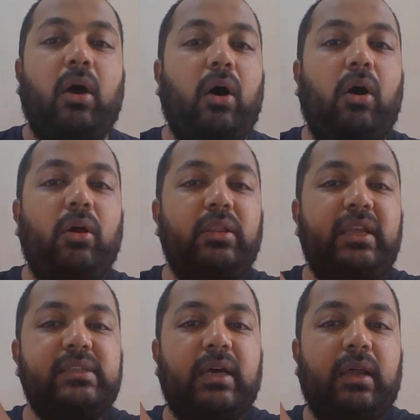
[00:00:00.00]
All
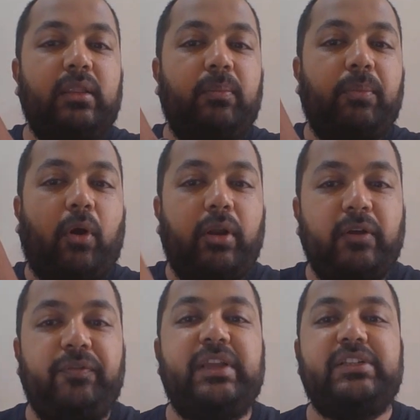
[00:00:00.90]
these are the
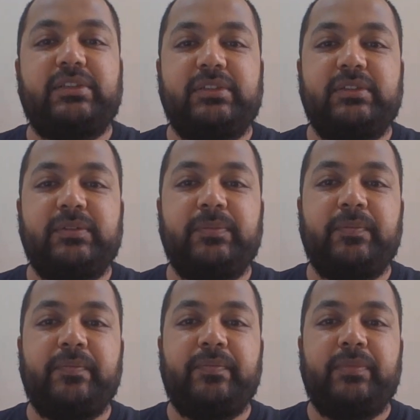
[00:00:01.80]
product features.
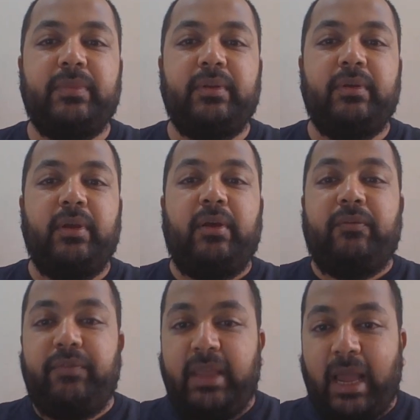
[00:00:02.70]

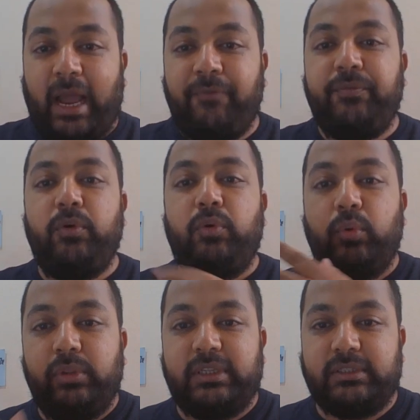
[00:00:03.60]
We have to
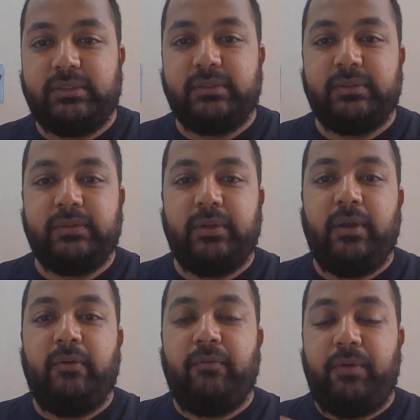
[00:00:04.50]
do this.
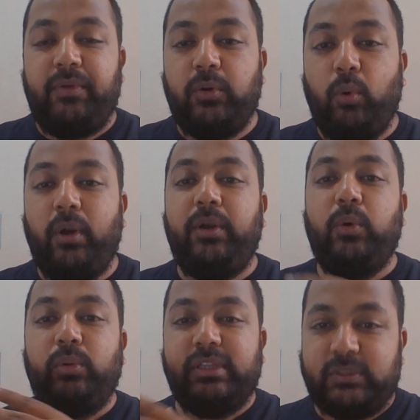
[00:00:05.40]
When we go and
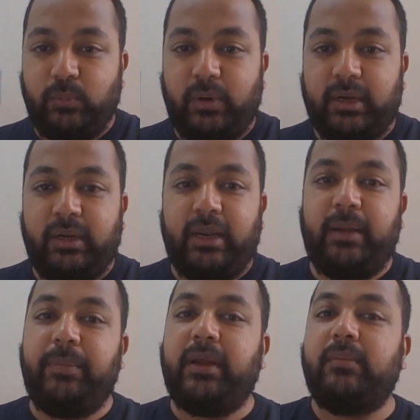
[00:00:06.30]
do this work,
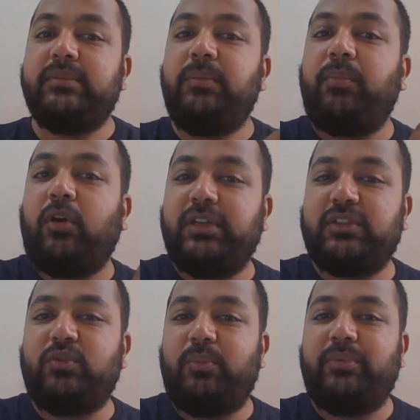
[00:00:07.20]
it becomes a project
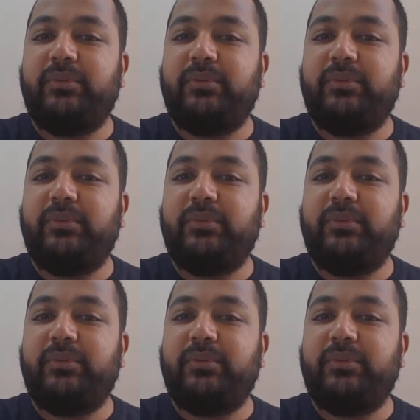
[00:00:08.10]
scope.